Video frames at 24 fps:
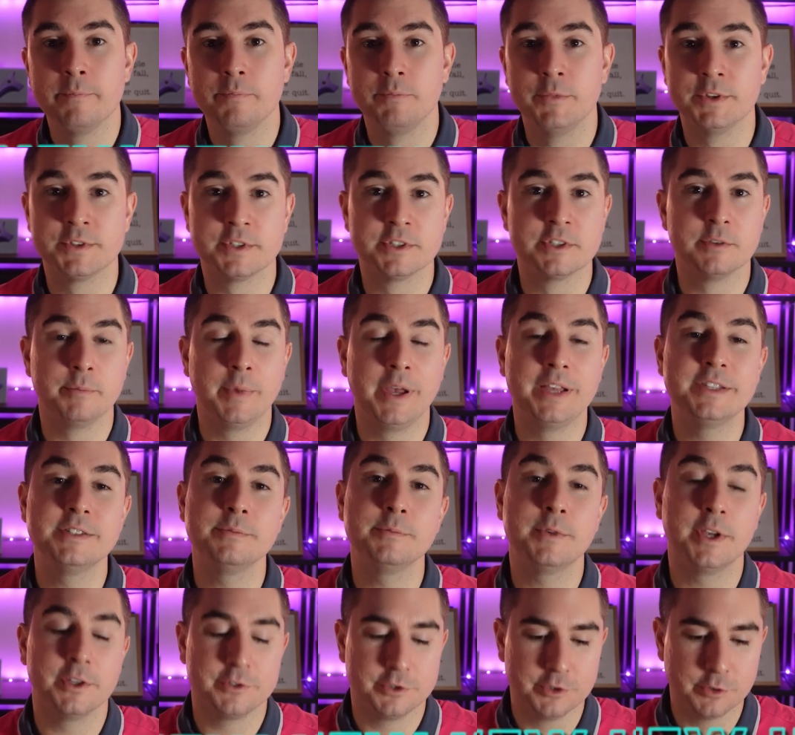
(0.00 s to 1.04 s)
This is
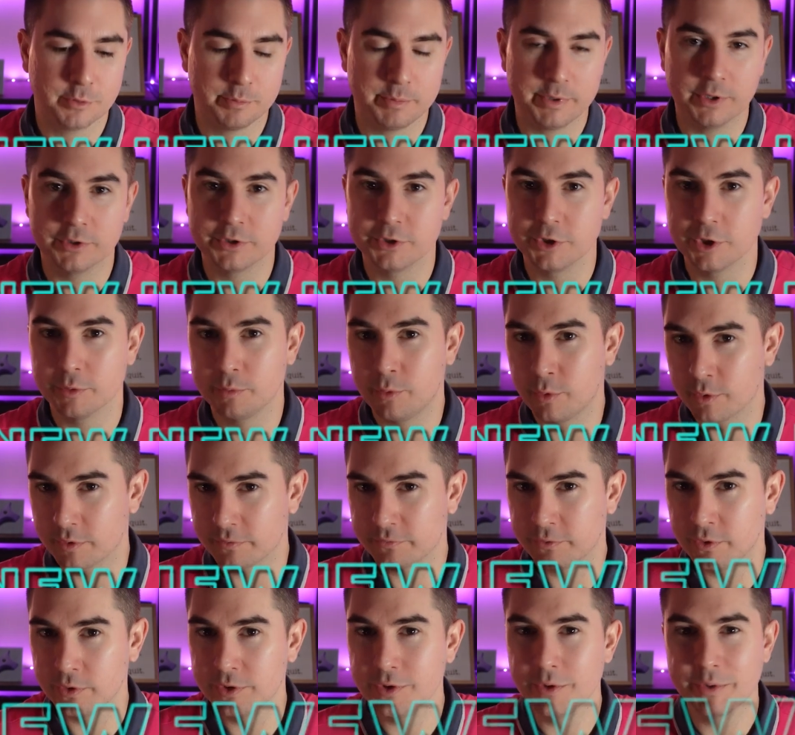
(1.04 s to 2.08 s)
amazing because you're building your
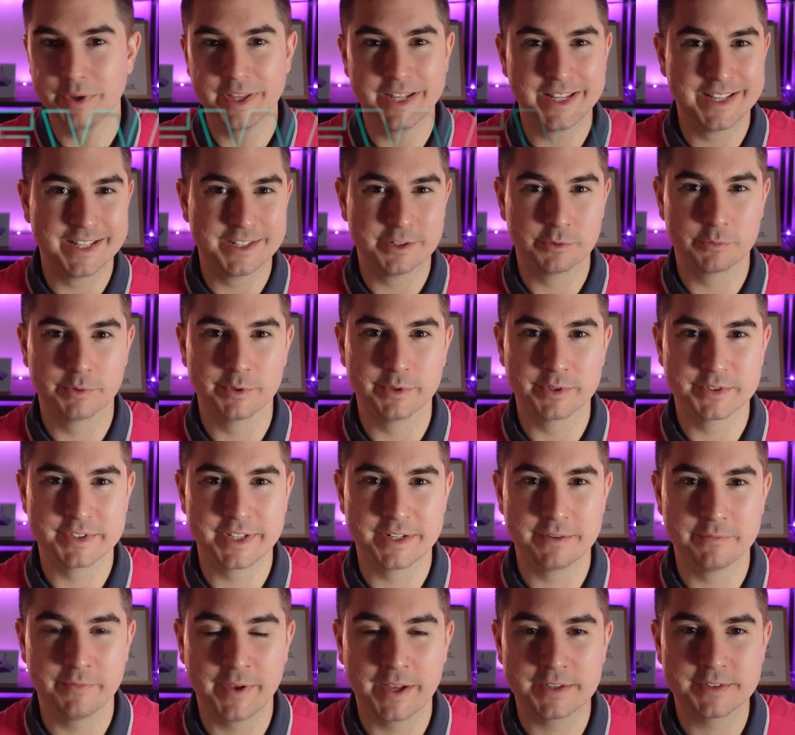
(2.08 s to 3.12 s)
portfolio, getting into real
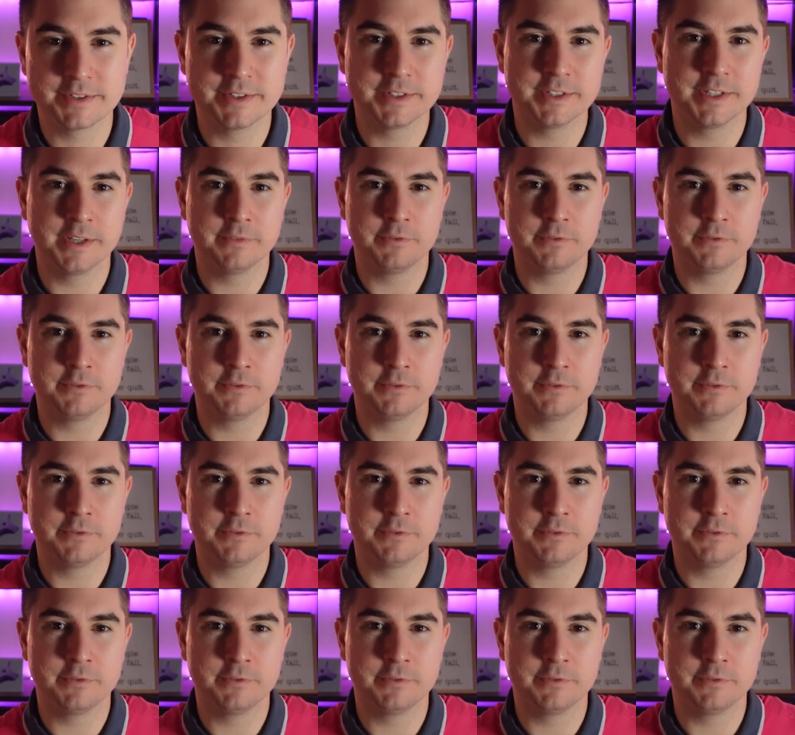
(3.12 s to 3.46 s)
estate investing.